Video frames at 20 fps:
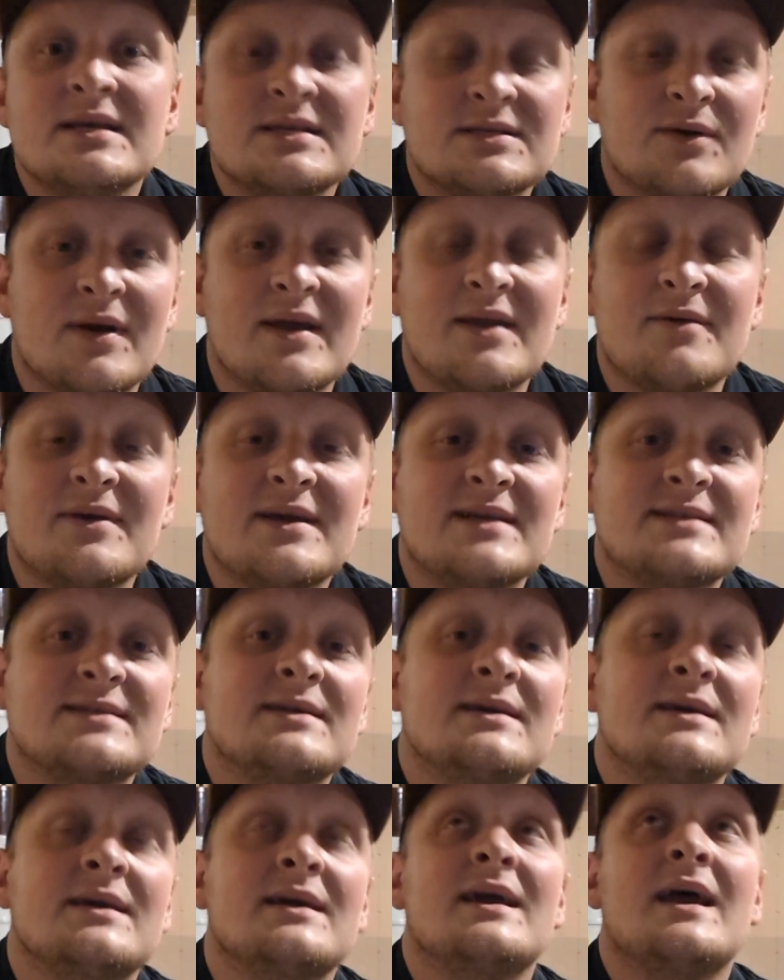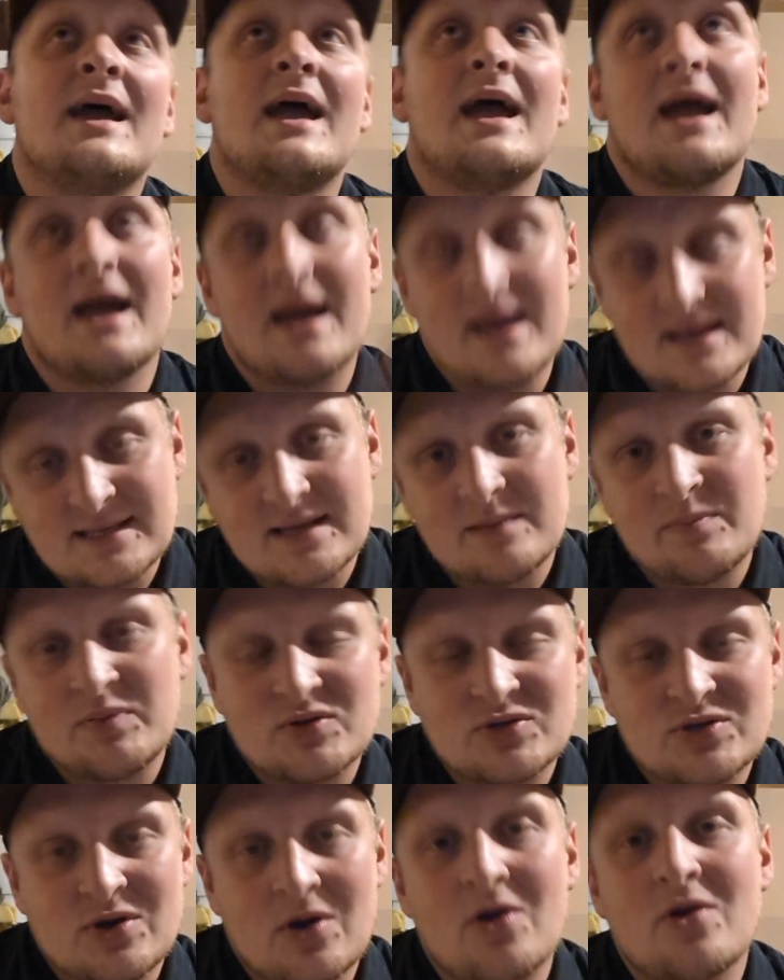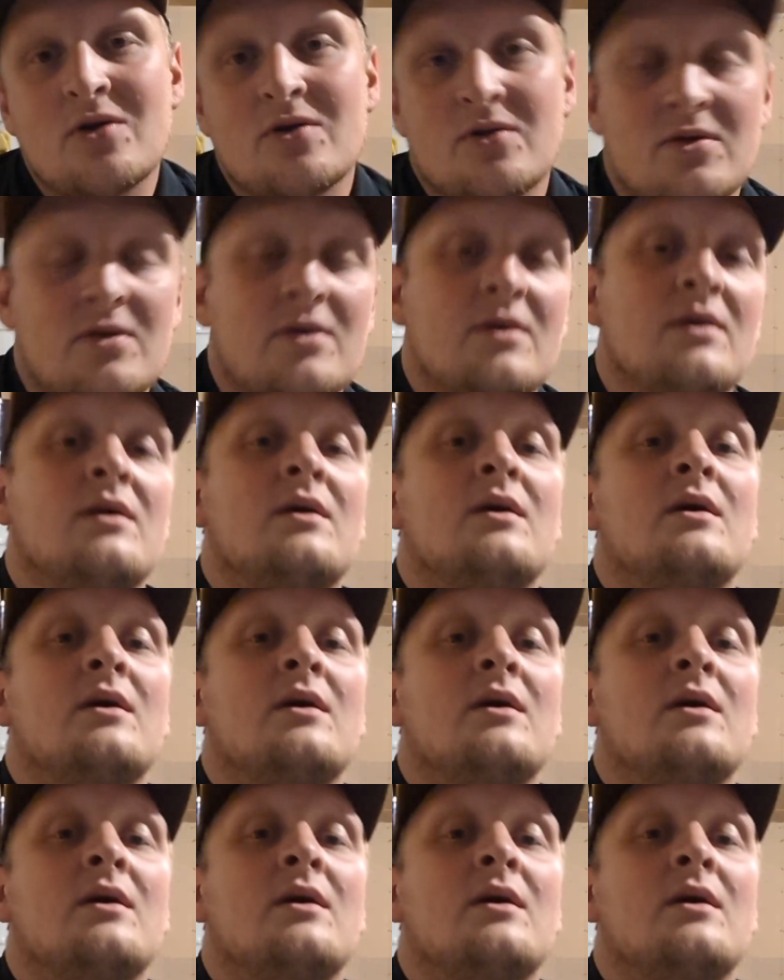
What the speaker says: So anyways, as I pushed harder,